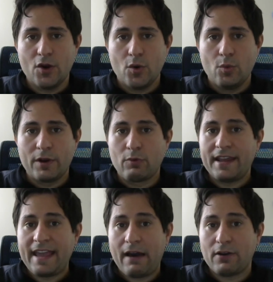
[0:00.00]
We're
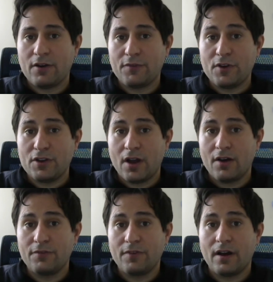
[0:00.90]
running out
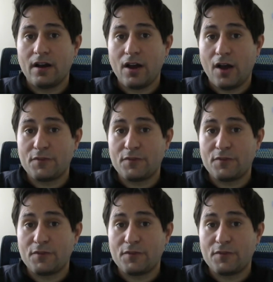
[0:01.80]
of